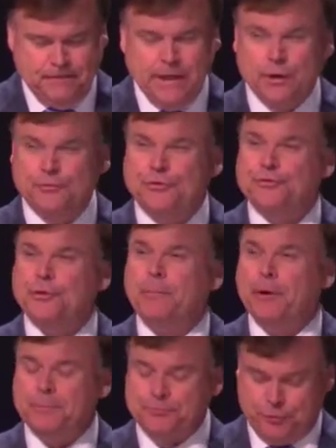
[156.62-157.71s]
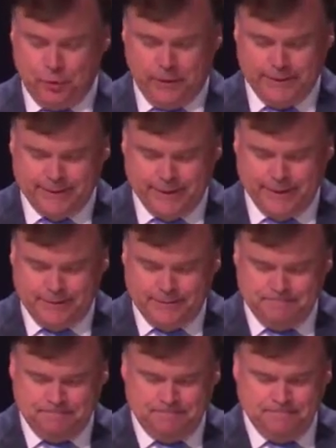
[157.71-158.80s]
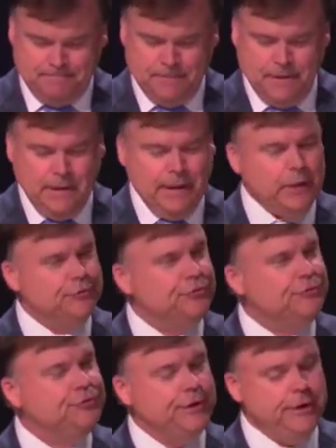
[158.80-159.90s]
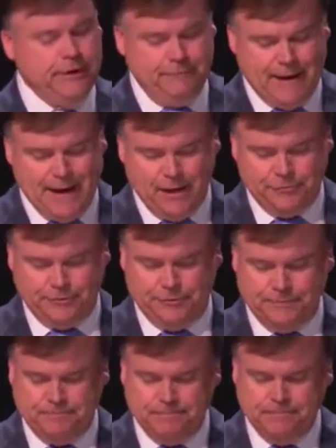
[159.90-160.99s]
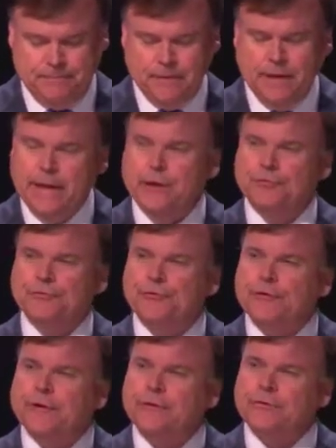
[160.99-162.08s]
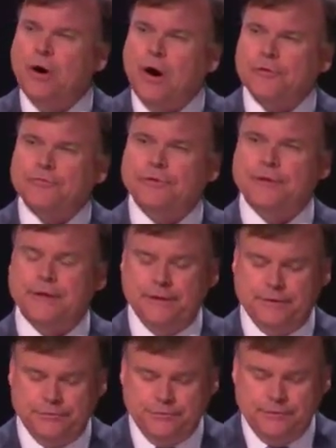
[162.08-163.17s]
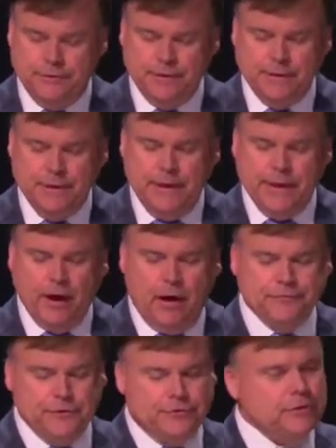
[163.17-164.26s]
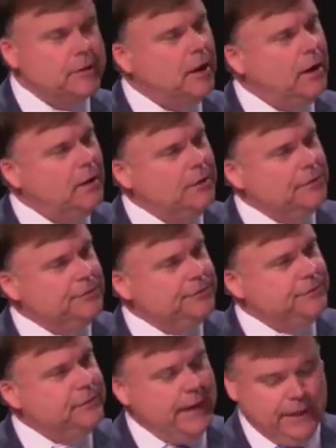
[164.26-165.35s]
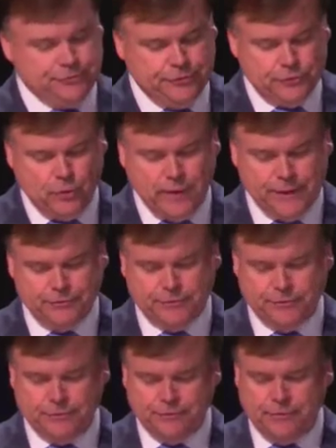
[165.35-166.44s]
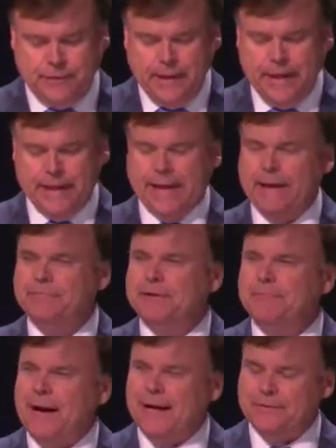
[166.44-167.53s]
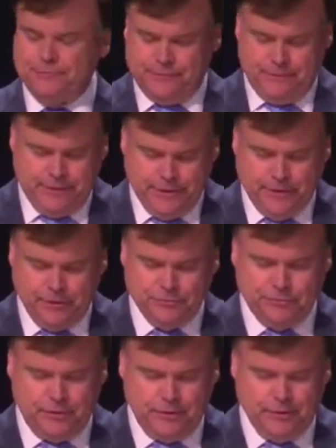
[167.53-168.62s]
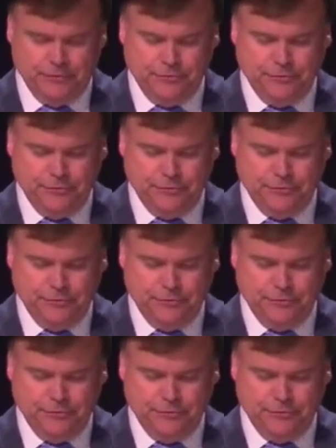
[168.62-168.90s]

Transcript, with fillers: He was a superb storyteller. He was a sincere advisor. He was a friend to auctioneers. He often took calls, answered questions, and gave advice at no charge.